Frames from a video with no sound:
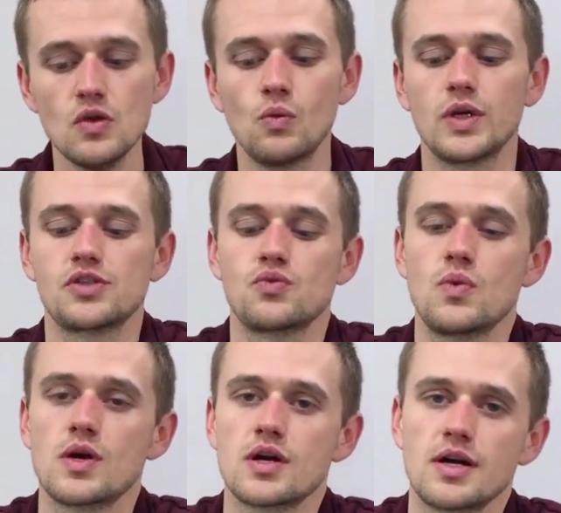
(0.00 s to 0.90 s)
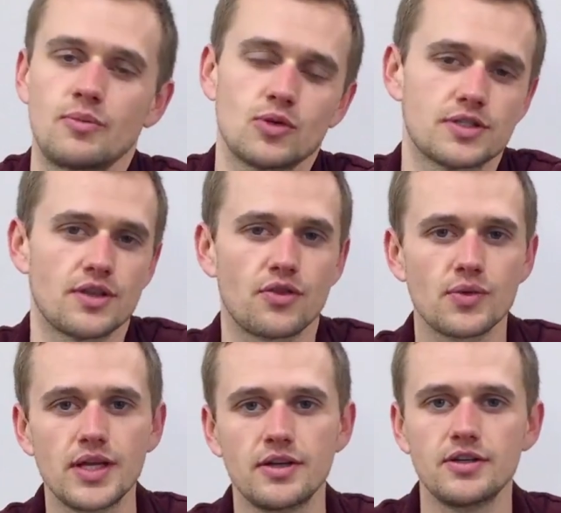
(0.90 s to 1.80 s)
which were upwards of
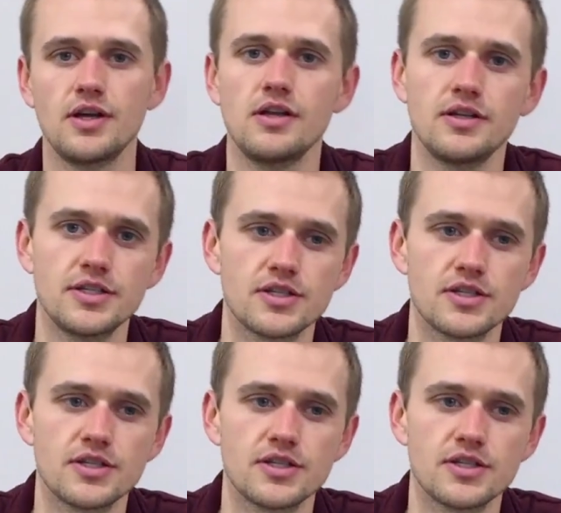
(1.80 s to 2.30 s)
$300,